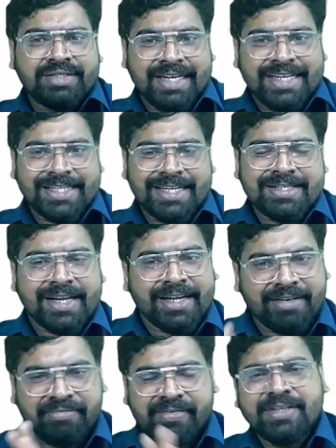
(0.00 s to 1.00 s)
lesions, and the
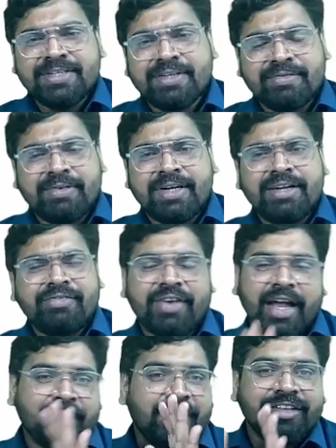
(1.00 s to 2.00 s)
first one,
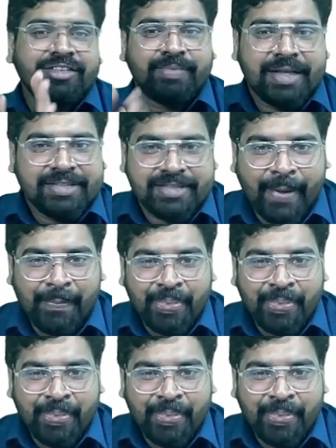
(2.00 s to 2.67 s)
fibrodysplasia.